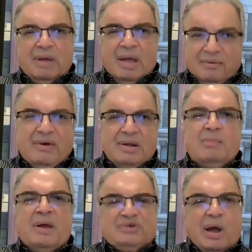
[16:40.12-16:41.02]
very
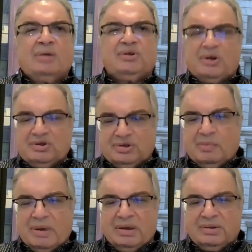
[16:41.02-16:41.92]
much
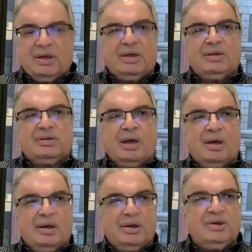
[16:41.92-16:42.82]
underestimated
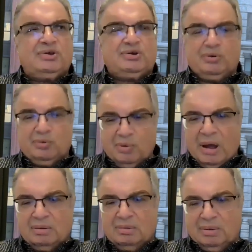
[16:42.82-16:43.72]
issue
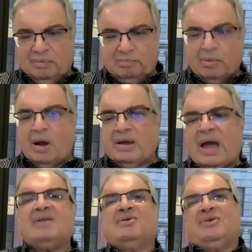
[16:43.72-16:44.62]
by
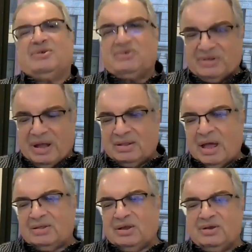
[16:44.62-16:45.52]
analysts, and
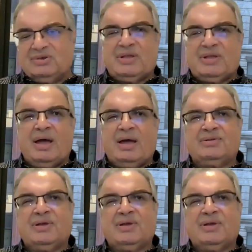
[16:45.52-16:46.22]
that is that